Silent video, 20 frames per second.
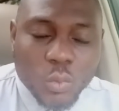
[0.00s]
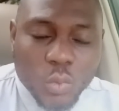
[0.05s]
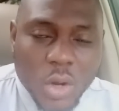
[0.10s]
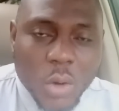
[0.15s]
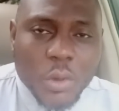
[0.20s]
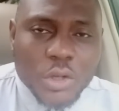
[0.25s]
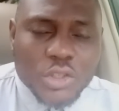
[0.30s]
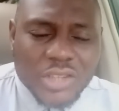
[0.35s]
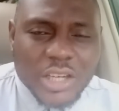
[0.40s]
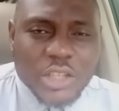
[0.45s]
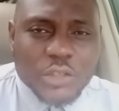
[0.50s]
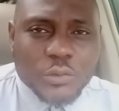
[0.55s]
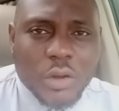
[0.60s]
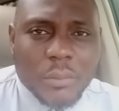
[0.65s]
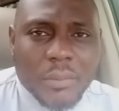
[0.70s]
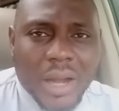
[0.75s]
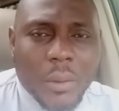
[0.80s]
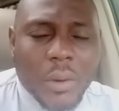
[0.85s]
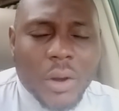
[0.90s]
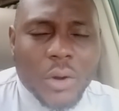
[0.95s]
we will
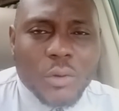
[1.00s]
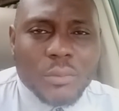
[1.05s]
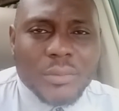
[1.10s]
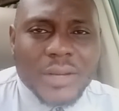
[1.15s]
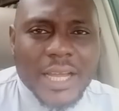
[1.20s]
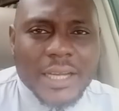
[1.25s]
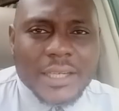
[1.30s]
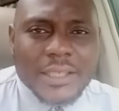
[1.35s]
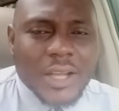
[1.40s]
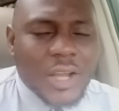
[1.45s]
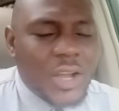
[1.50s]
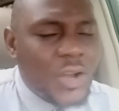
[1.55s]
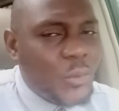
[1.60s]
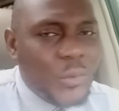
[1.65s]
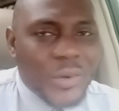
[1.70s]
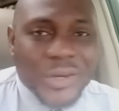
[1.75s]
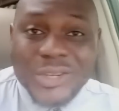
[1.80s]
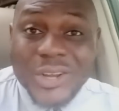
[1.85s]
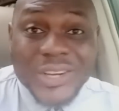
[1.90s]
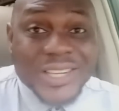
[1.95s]
transform our homeland.
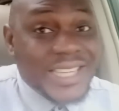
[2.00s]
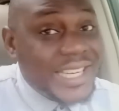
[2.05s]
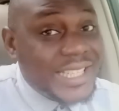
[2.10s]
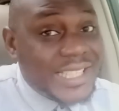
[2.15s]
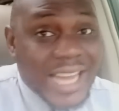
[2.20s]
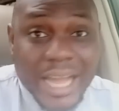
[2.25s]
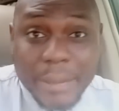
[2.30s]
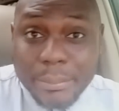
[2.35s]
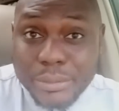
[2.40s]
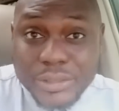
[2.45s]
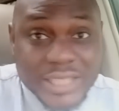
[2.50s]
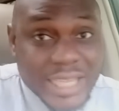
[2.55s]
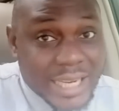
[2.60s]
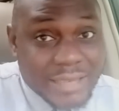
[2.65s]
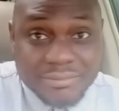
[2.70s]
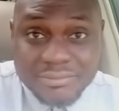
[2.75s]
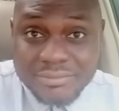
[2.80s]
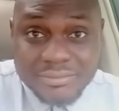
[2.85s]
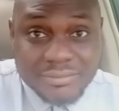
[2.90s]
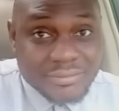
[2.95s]
We don't need
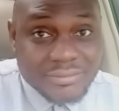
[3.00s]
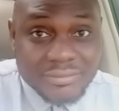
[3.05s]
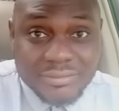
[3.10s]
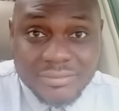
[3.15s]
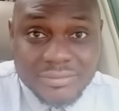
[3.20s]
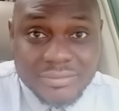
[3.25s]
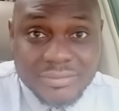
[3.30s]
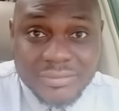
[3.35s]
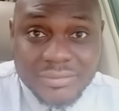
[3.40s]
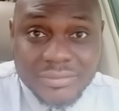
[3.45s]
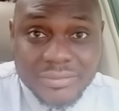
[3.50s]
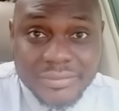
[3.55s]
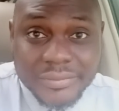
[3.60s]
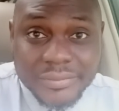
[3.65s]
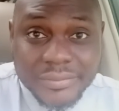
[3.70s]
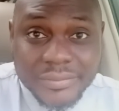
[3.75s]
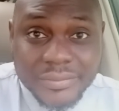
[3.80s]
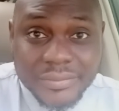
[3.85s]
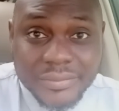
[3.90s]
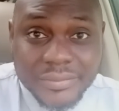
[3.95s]
Abuja
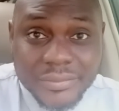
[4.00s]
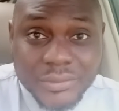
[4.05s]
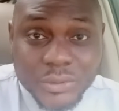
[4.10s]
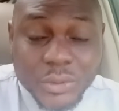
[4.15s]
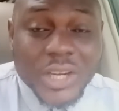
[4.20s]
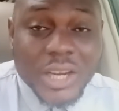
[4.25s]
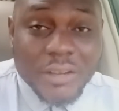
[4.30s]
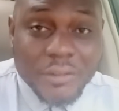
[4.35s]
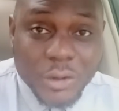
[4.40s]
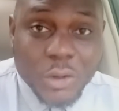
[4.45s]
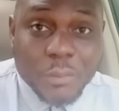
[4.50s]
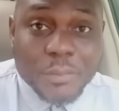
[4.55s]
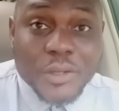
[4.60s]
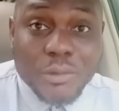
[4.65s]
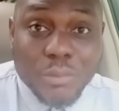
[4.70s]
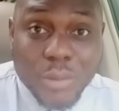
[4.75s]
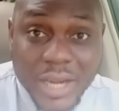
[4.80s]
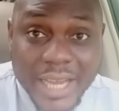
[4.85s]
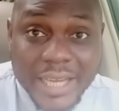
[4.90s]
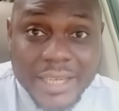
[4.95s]
to develop
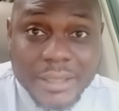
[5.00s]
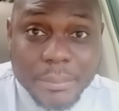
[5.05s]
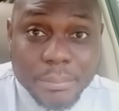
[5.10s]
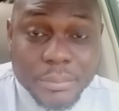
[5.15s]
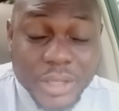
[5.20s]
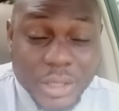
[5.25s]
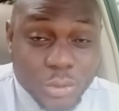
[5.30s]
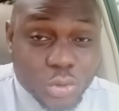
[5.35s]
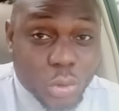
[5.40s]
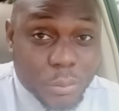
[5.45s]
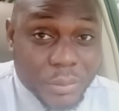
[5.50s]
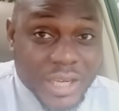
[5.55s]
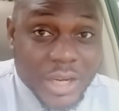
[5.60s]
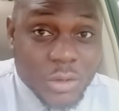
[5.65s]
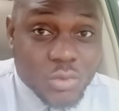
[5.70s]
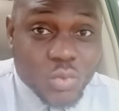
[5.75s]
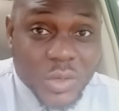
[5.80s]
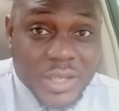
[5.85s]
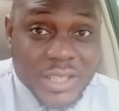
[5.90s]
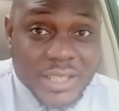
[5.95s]
Igbo land to
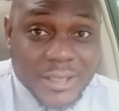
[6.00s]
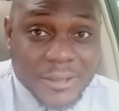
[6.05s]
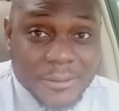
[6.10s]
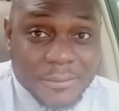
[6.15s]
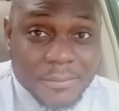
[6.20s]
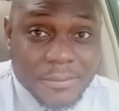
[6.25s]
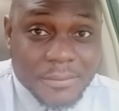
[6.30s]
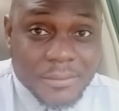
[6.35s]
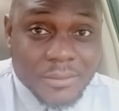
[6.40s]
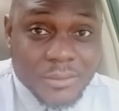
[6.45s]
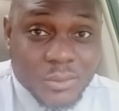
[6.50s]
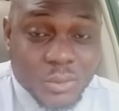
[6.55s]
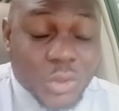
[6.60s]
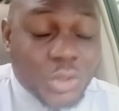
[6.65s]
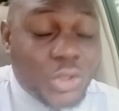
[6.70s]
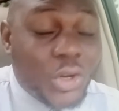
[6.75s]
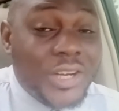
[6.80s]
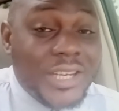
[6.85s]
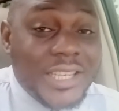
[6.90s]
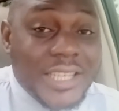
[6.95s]
begin with.
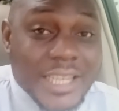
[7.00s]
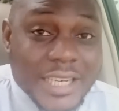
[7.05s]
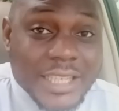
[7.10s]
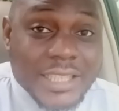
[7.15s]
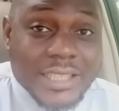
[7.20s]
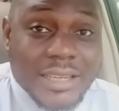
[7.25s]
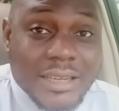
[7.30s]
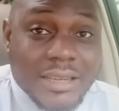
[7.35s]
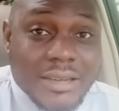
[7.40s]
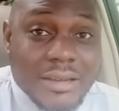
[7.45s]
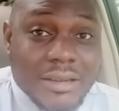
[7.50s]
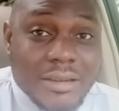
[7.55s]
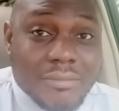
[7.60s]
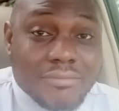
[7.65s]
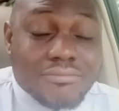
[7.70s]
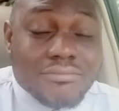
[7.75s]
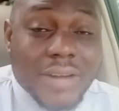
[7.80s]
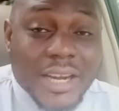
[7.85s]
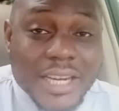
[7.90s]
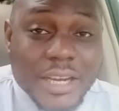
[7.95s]
We don't need
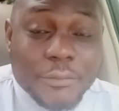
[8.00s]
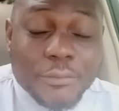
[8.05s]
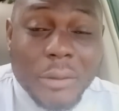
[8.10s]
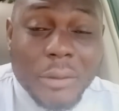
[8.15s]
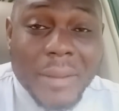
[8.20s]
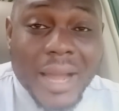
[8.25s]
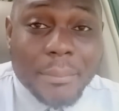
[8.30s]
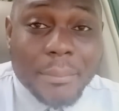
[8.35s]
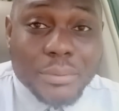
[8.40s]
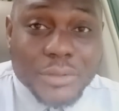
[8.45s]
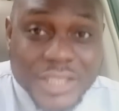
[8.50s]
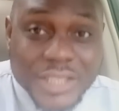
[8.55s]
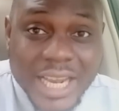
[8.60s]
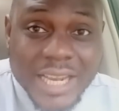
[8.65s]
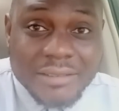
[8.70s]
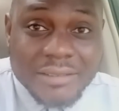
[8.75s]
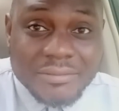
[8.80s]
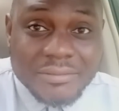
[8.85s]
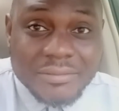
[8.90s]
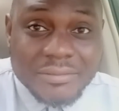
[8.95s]
money from
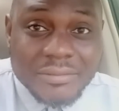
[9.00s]
Abuja